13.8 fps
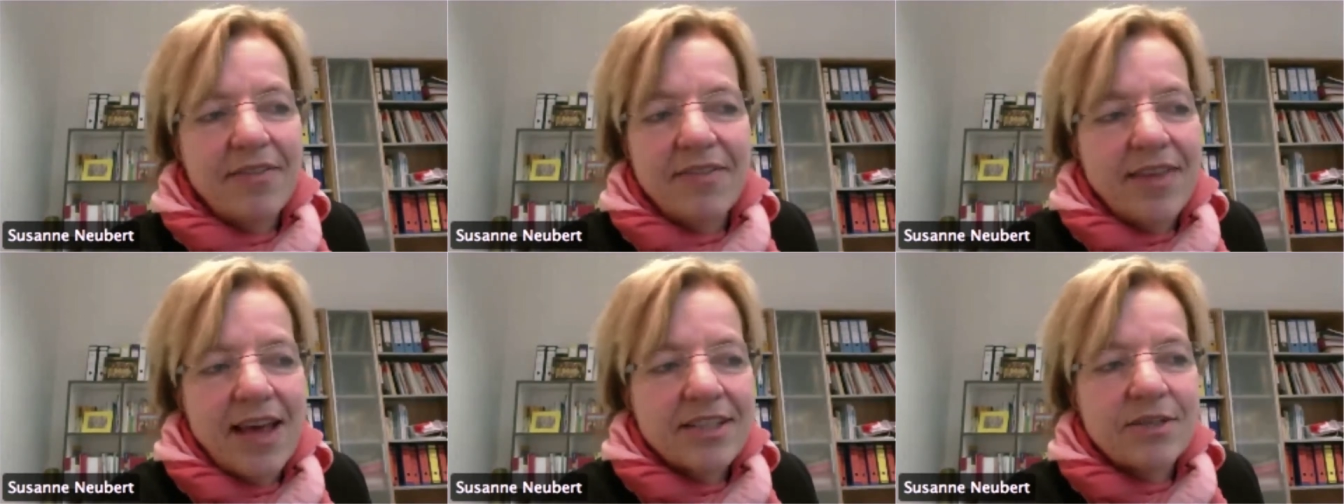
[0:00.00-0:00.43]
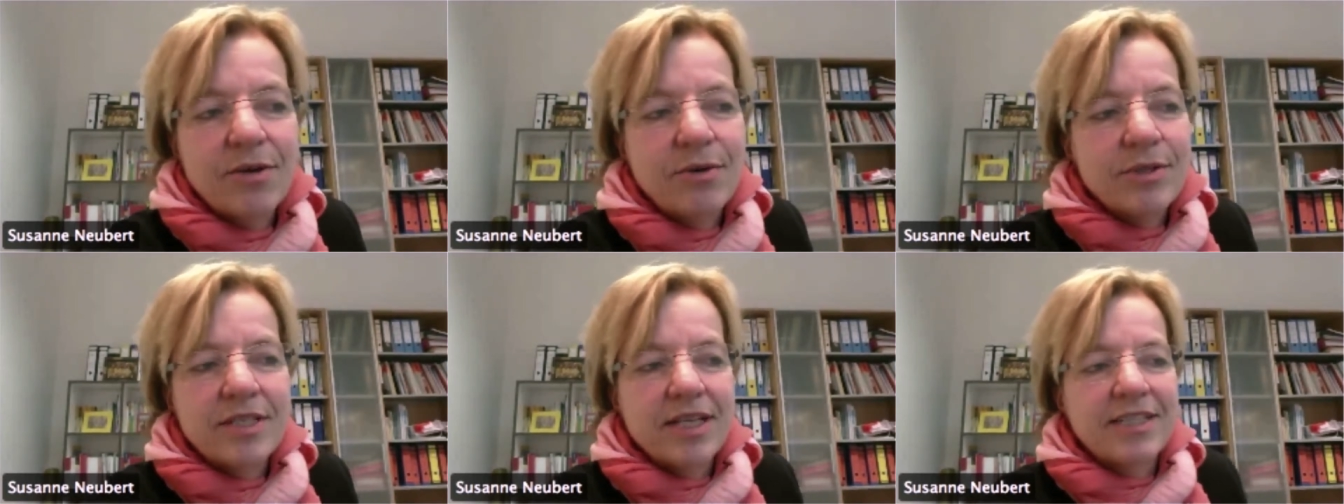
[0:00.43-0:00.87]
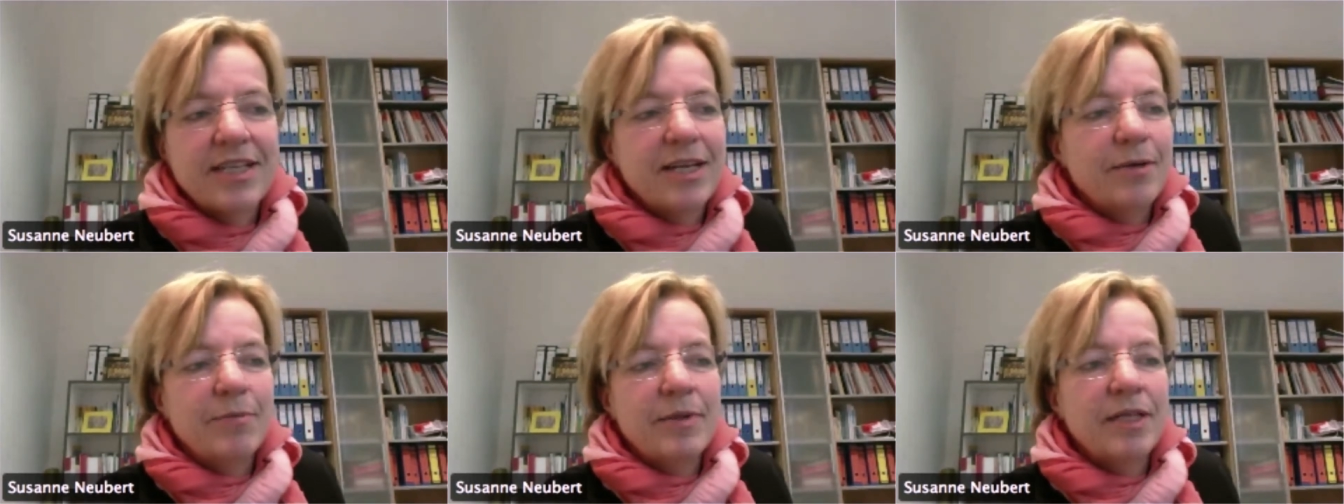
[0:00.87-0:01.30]
there's no
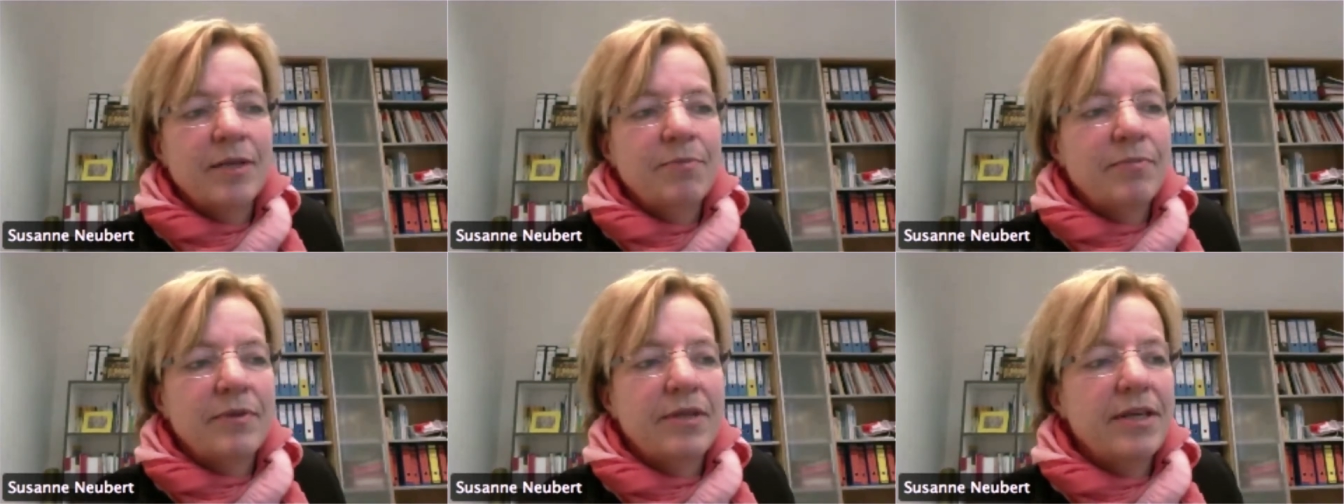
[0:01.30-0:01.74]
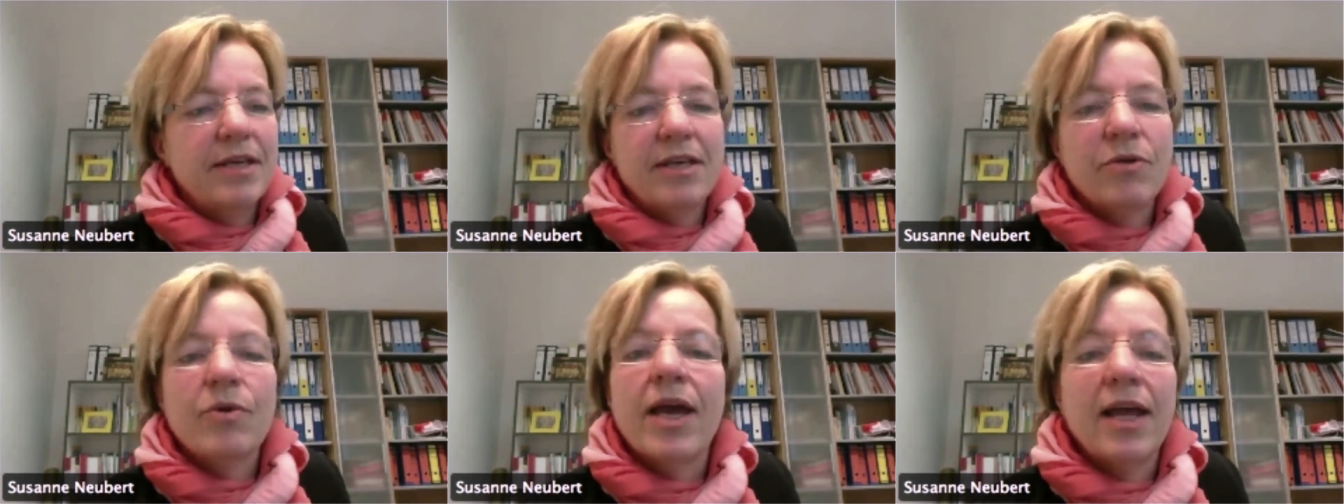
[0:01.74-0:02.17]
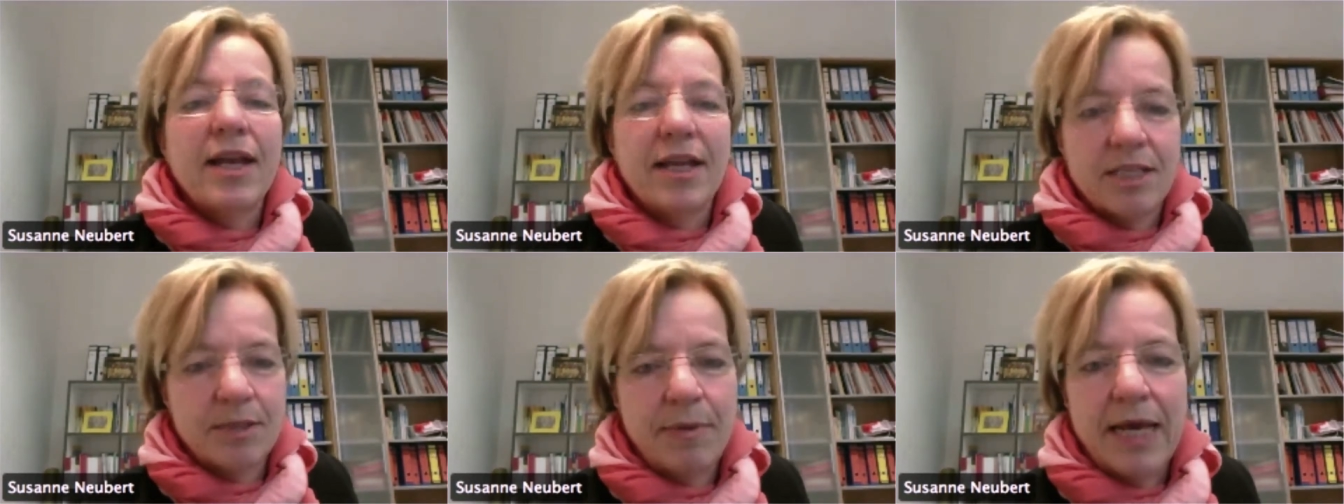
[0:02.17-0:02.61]
sustainability you can
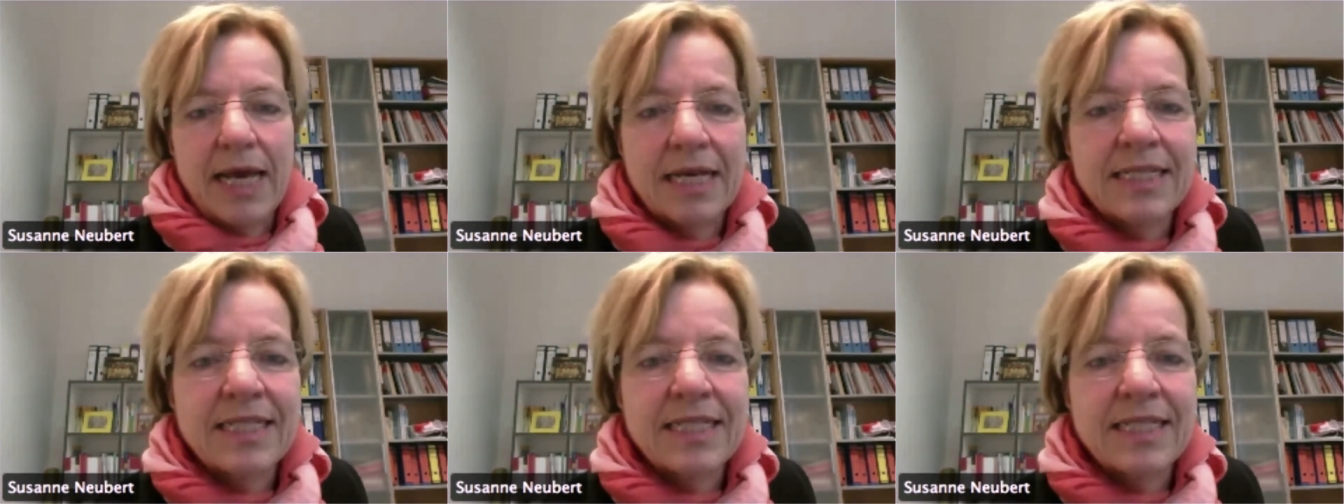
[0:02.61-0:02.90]
expect.